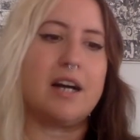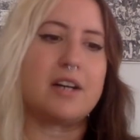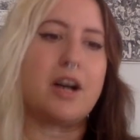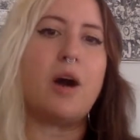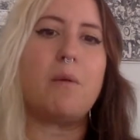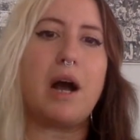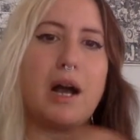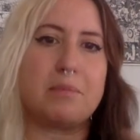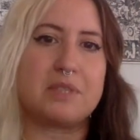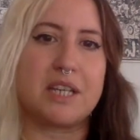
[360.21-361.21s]

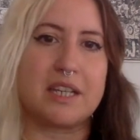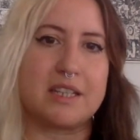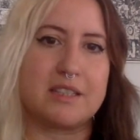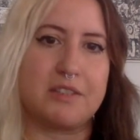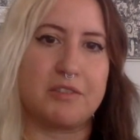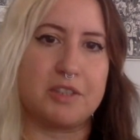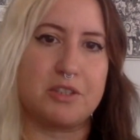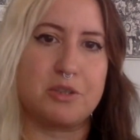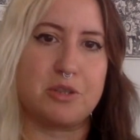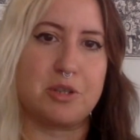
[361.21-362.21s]
co-opting different
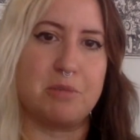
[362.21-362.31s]
social